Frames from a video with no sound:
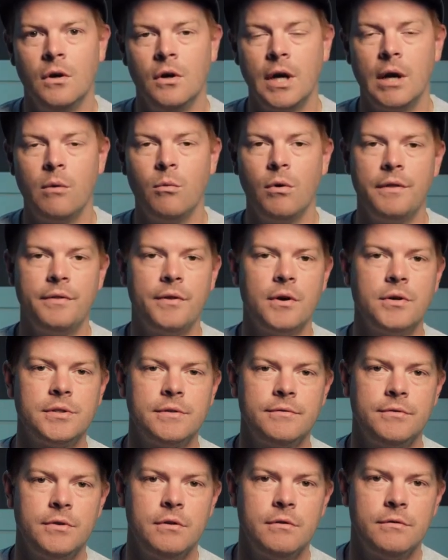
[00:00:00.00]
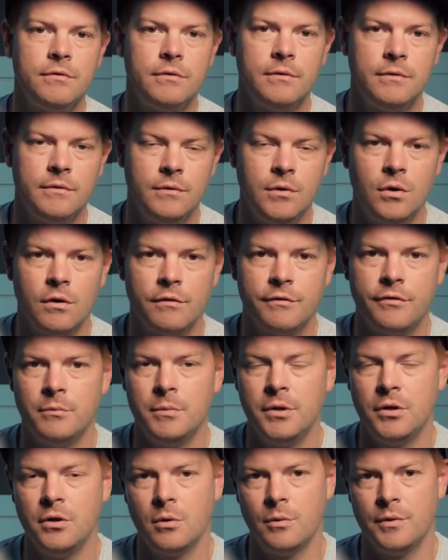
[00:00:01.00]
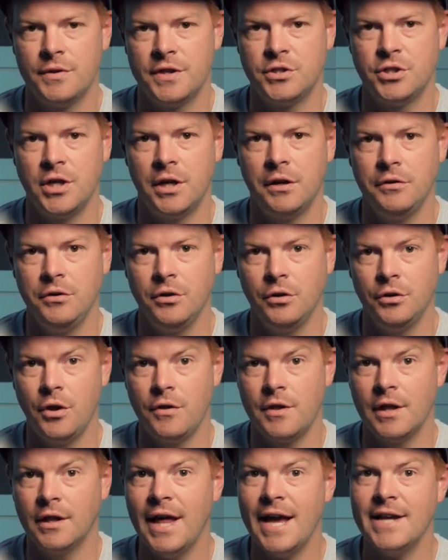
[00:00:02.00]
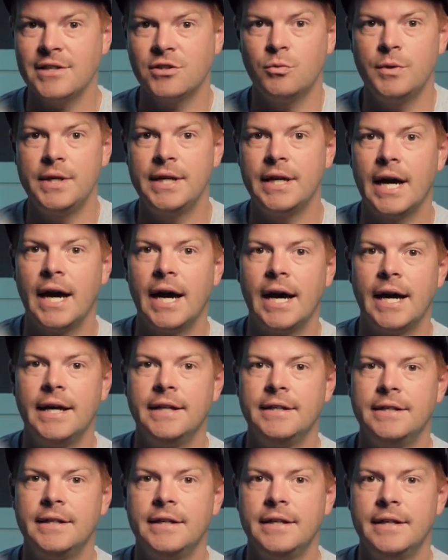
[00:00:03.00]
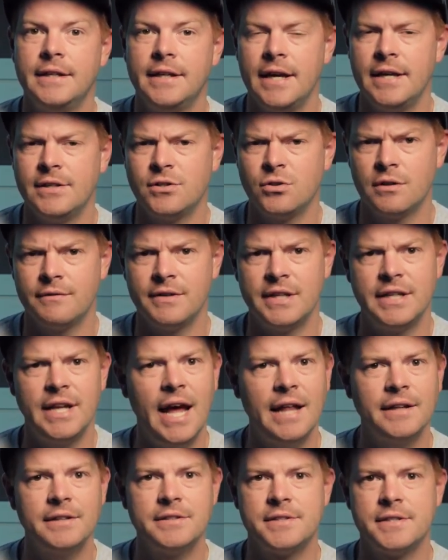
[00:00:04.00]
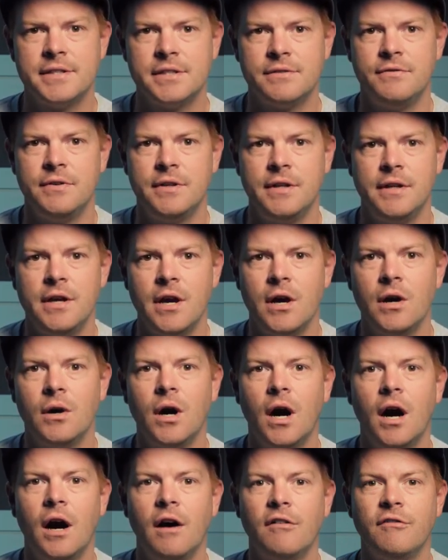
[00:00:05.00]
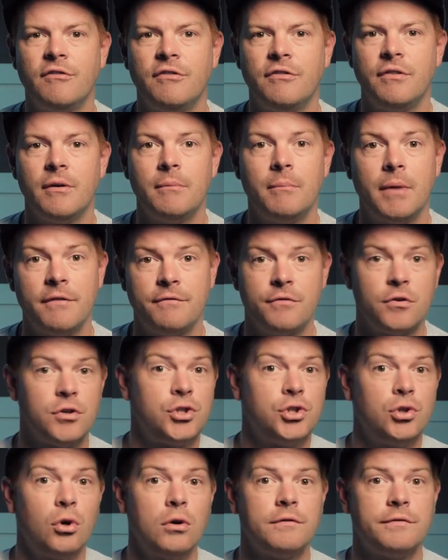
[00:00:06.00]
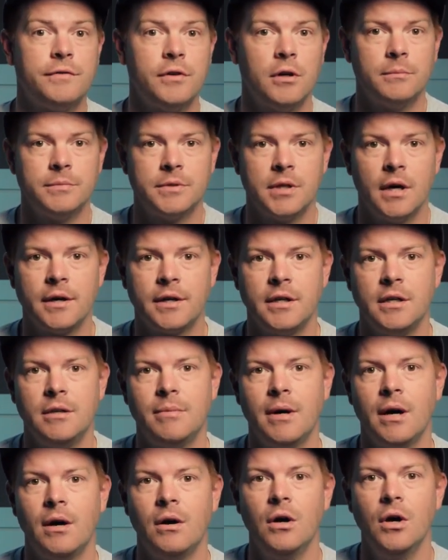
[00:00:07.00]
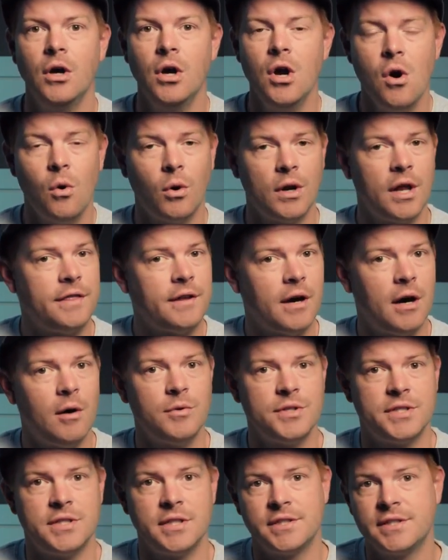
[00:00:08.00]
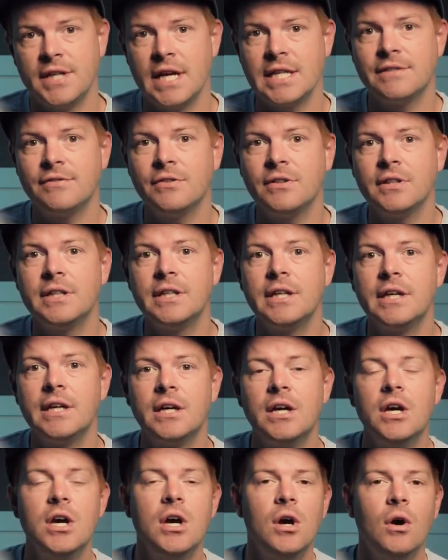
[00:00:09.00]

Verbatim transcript: Okay, well, those of you who are familiar with the channel, you'll know that last week I did a sort of analysis video of my first short film, talking about what I thought was successful in it,